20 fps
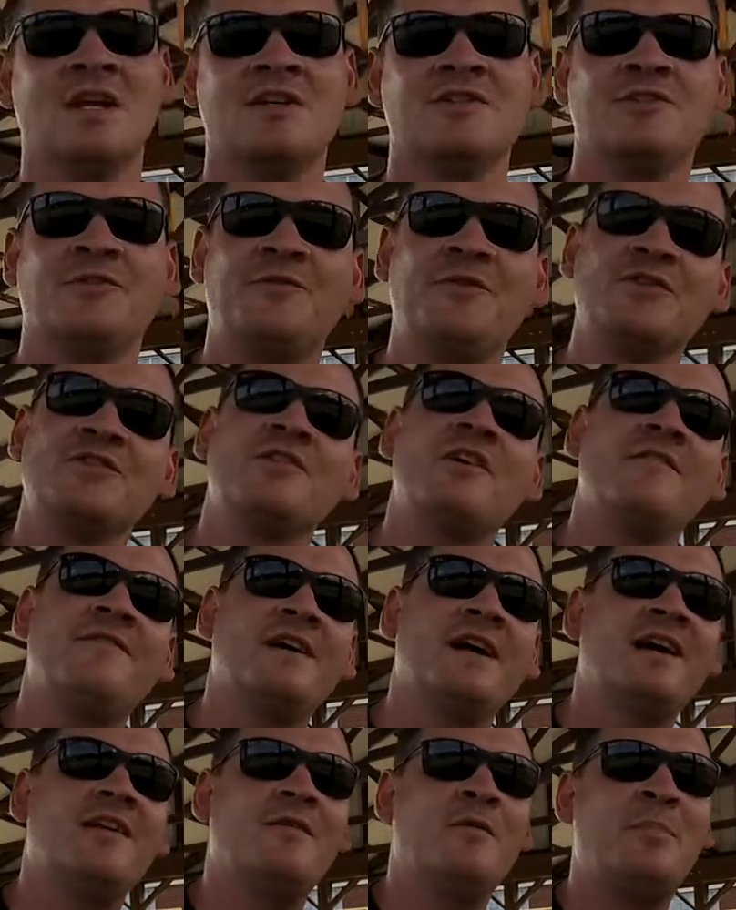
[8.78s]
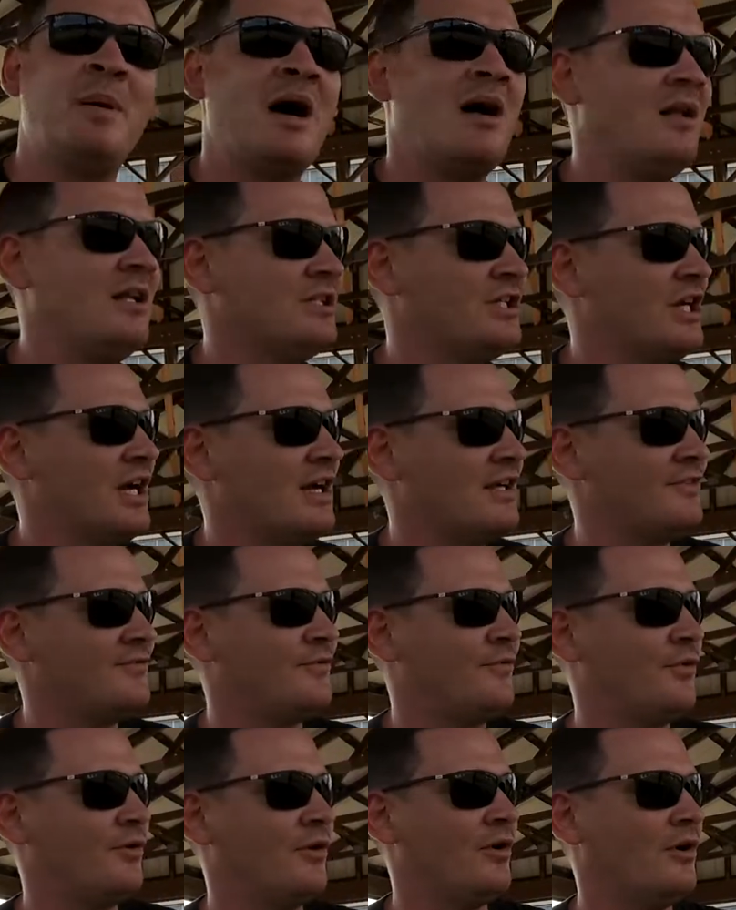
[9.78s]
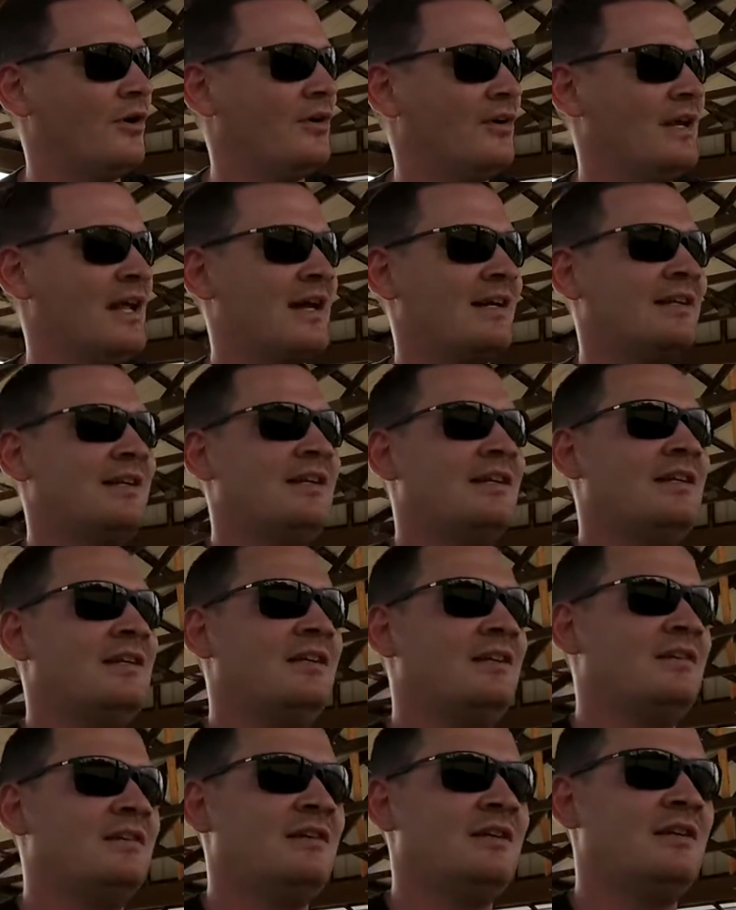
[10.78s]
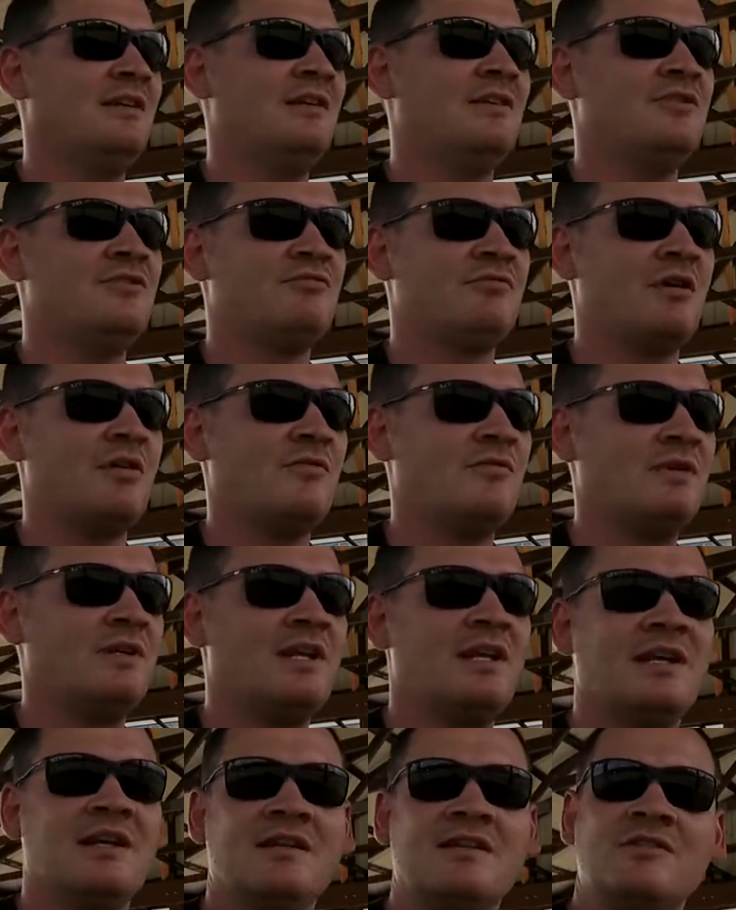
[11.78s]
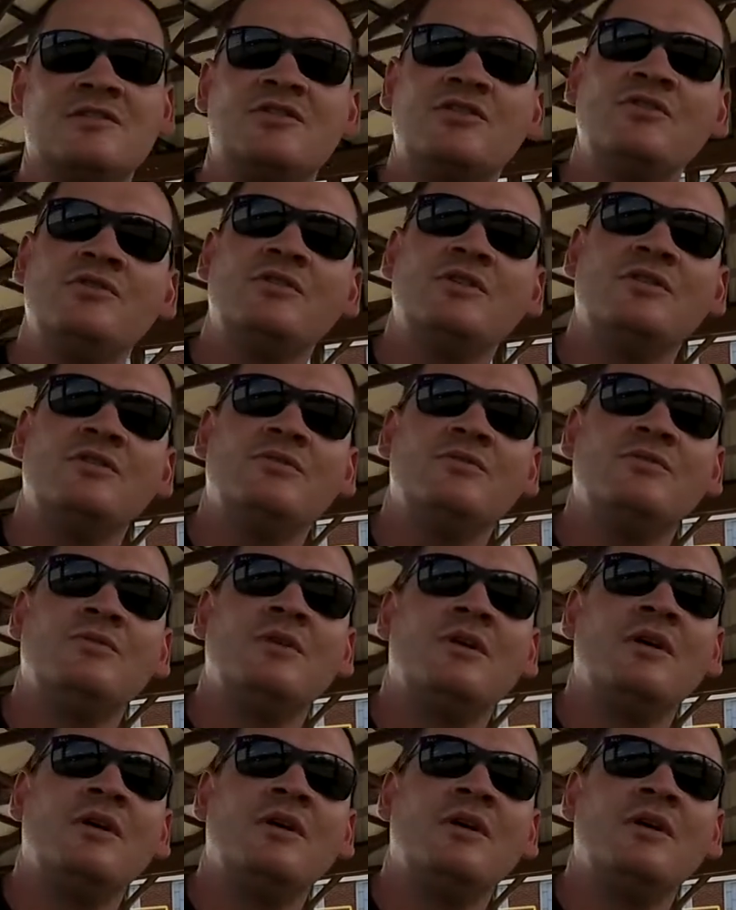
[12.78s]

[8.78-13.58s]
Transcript: So first off, I got to apologize for not getting the drone kit to you,